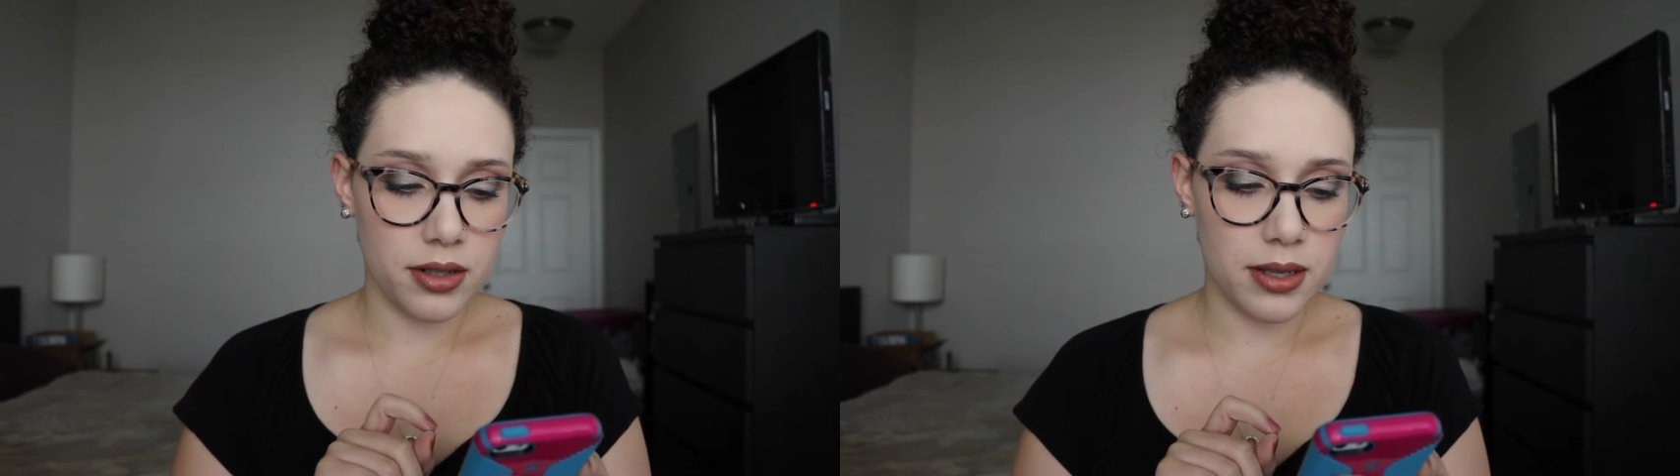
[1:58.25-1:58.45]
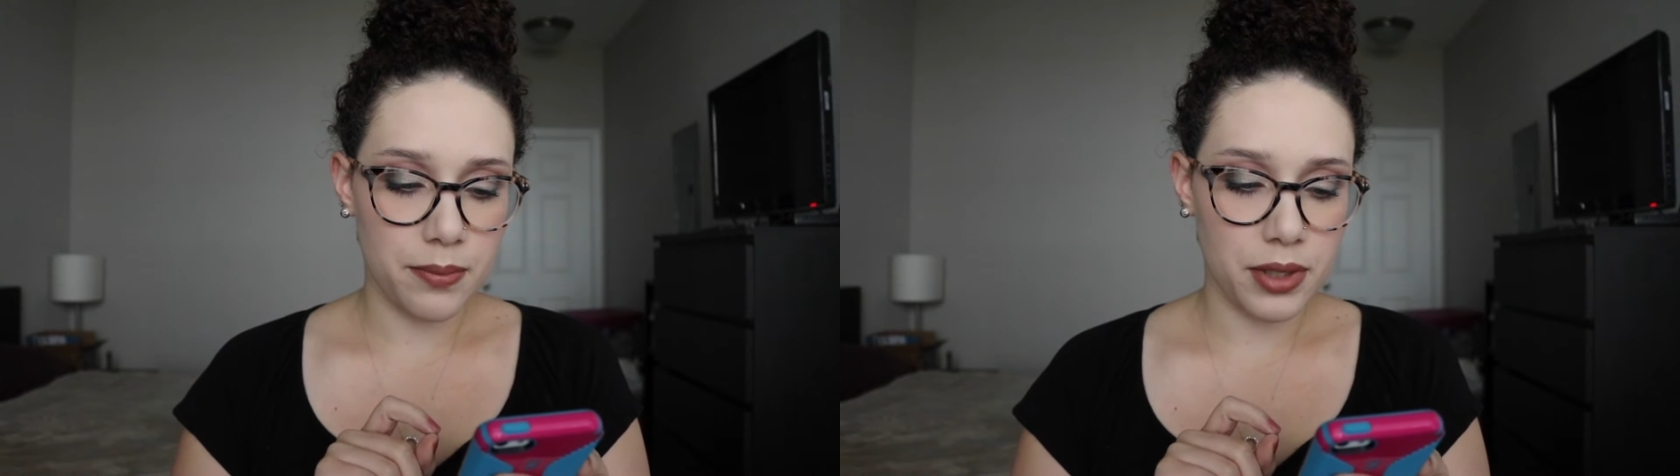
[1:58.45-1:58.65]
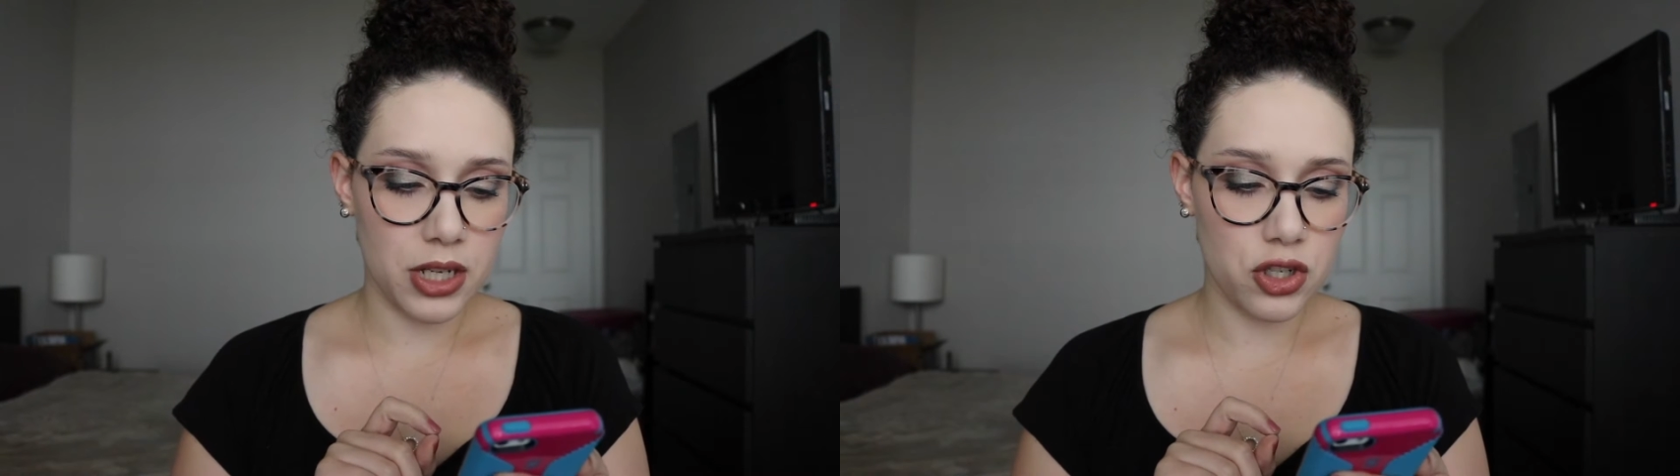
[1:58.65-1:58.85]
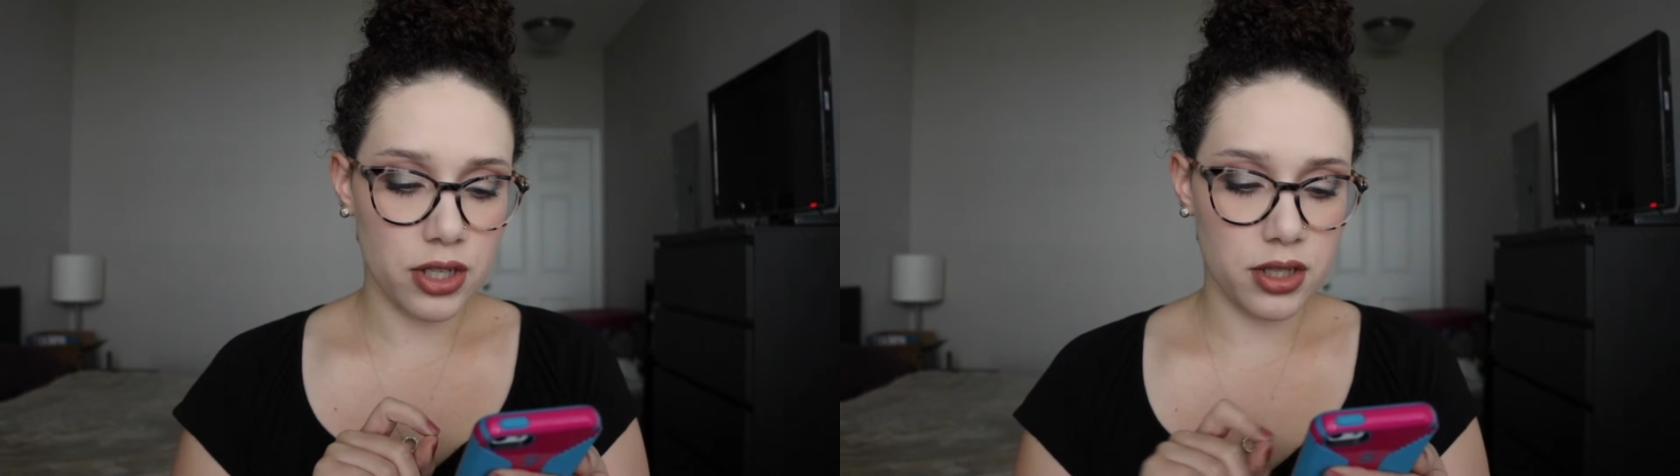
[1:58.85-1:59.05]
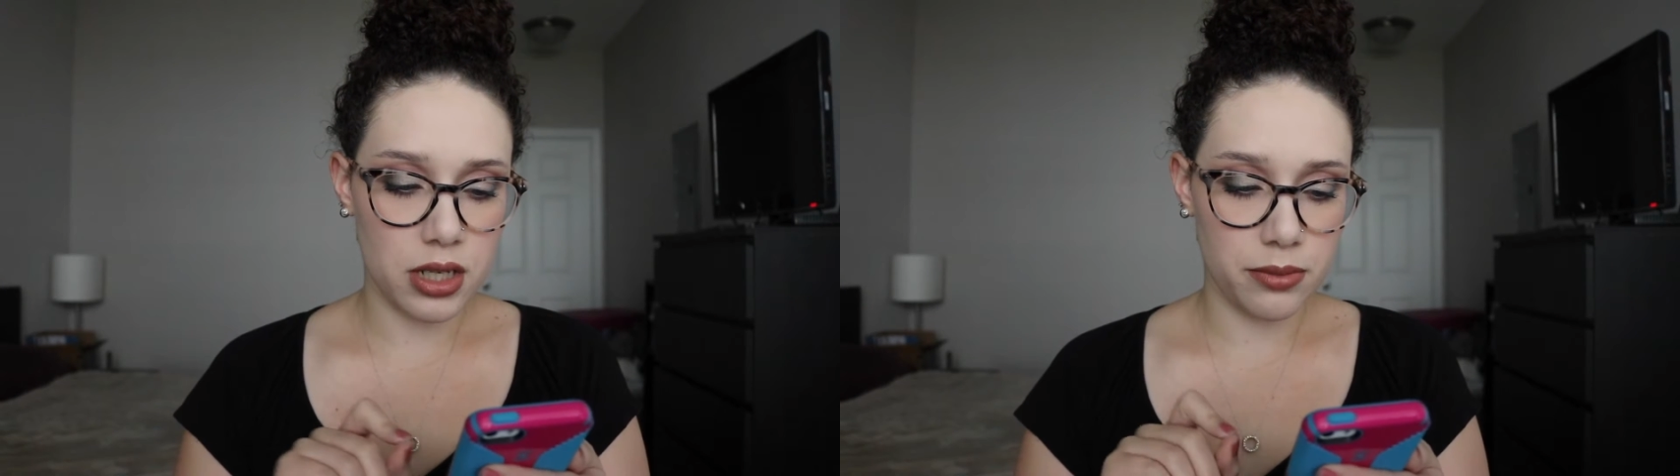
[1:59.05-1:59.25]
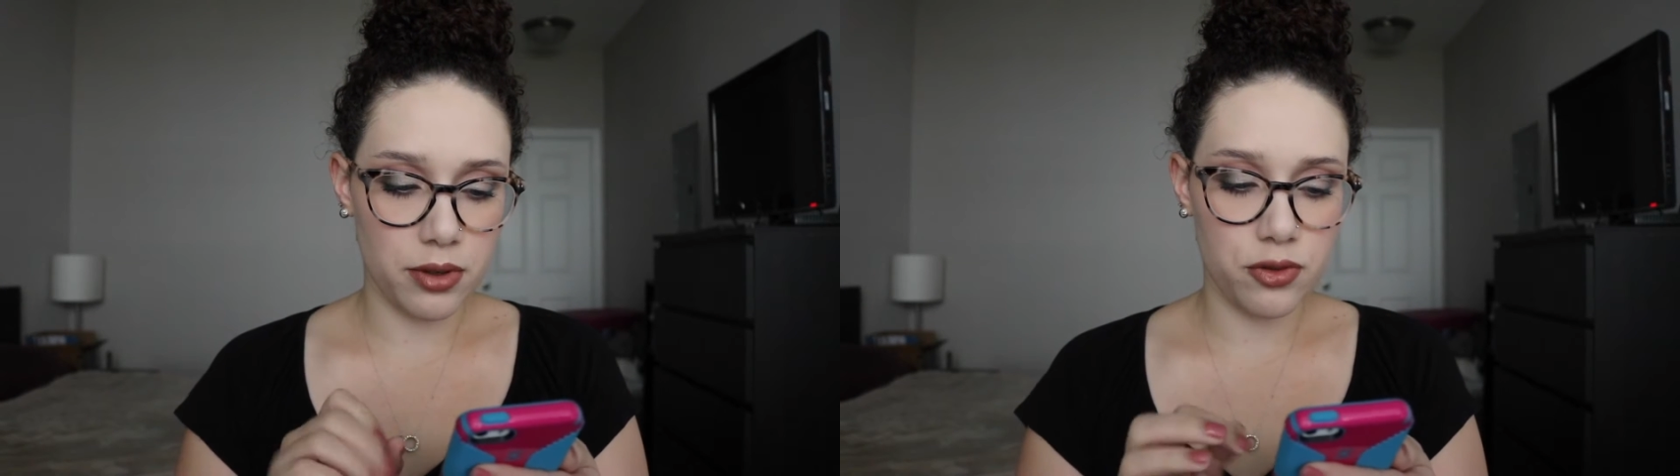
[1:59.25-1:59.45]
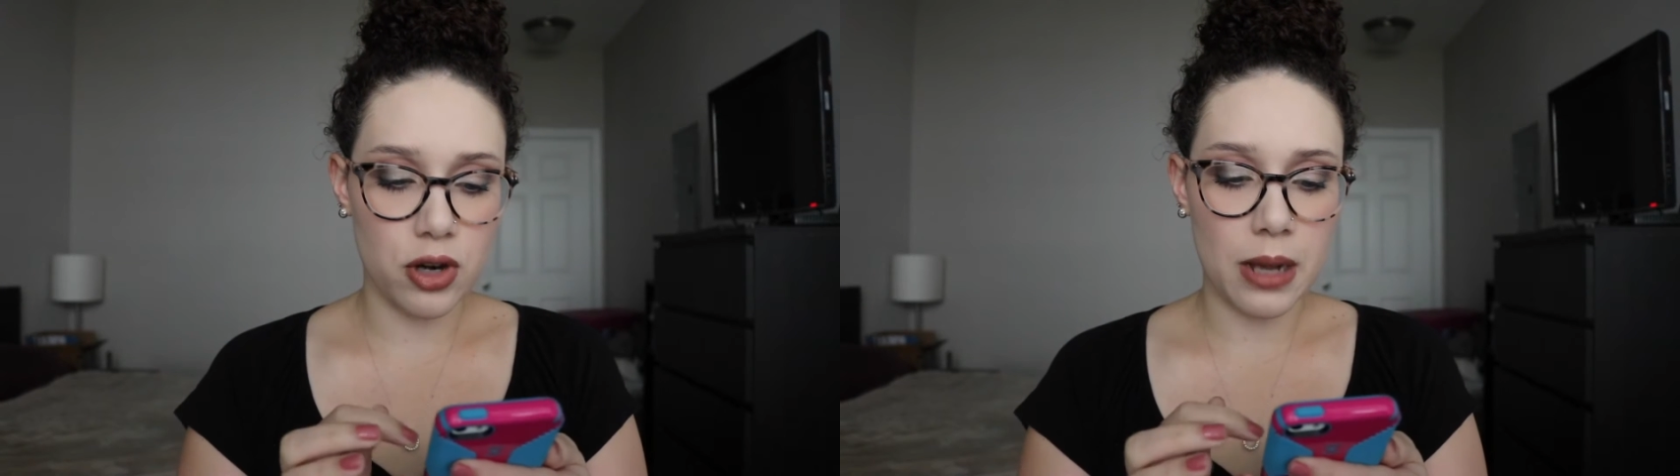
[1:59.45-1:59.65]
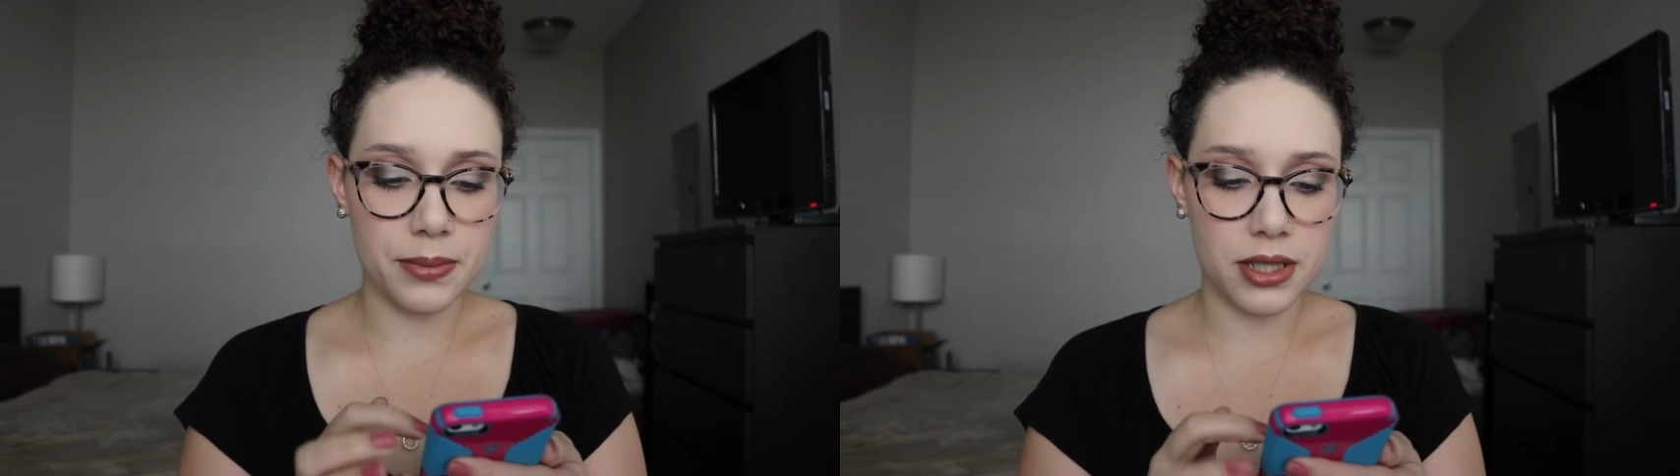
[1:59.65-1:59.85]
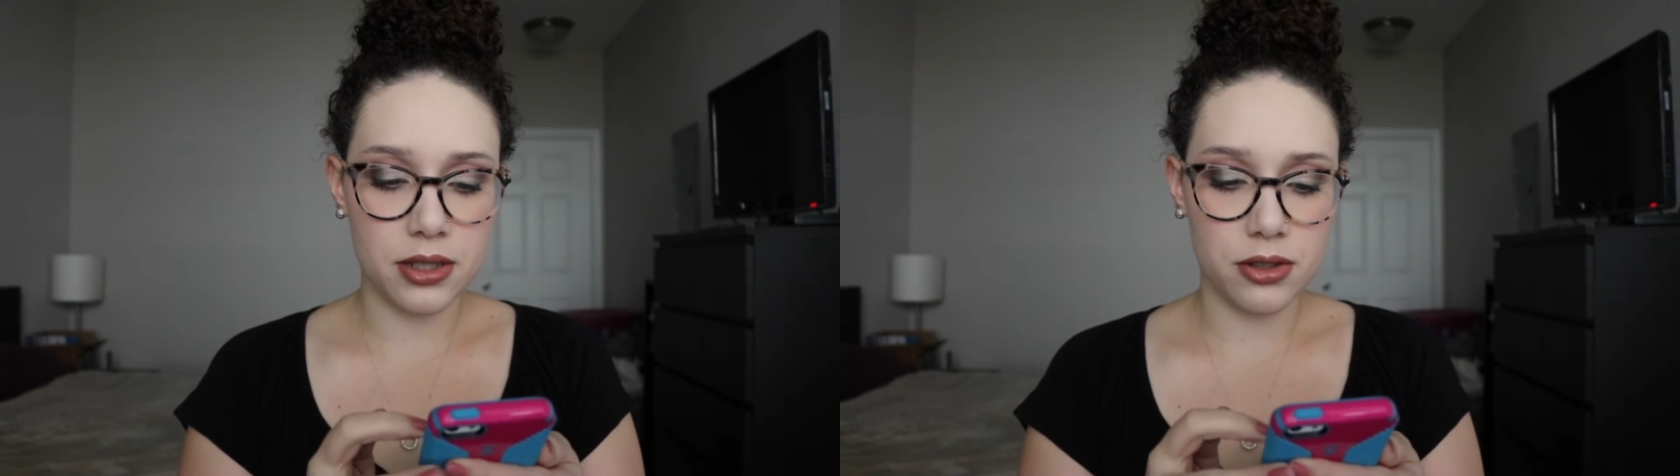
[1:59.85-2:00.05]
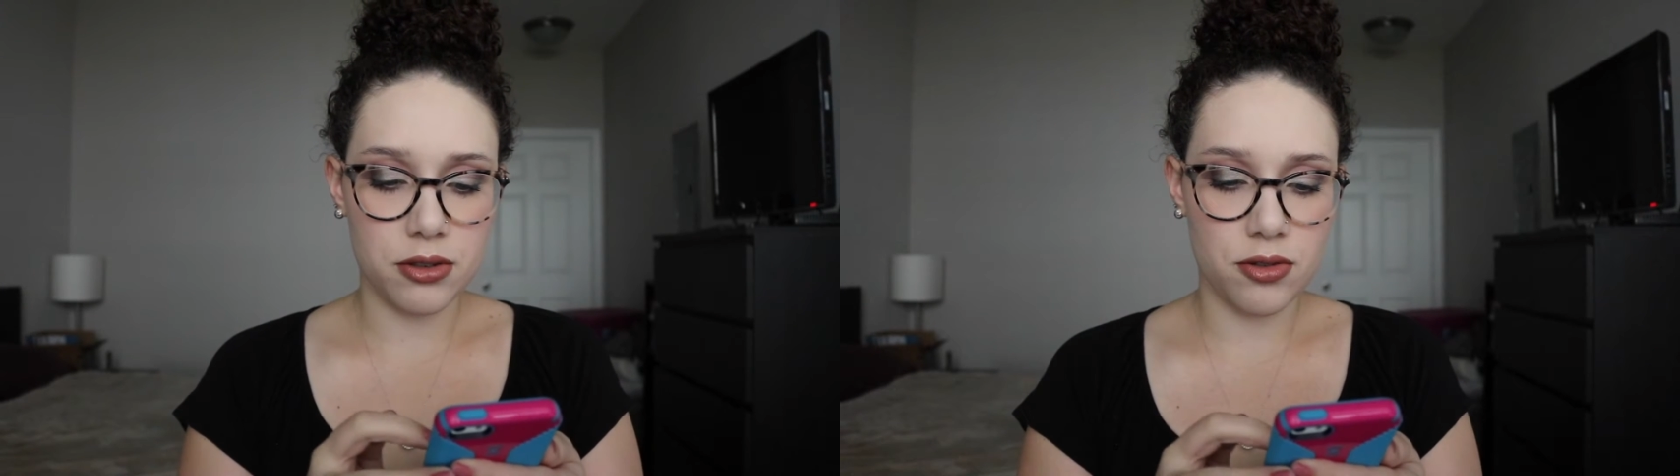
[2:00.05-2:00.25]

Simply adjust the number of drops until you